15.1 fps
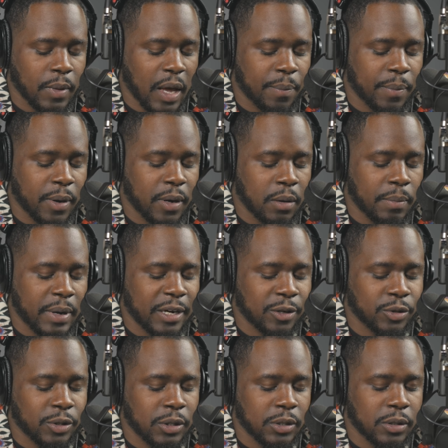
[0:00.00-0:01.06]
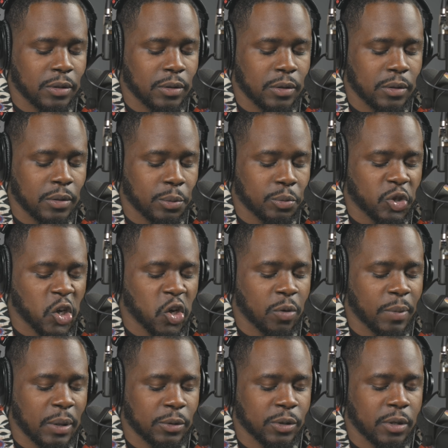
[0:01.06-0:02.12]
I put up boundaries. Told
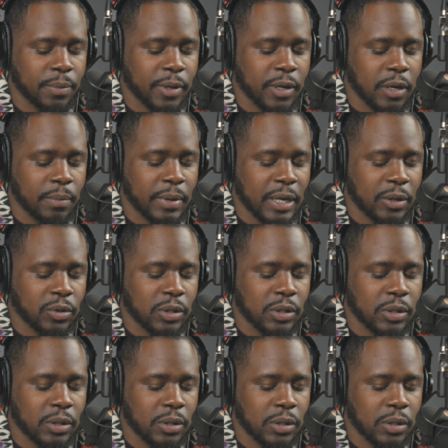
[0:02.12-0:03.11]
him I was going to put up boundaries.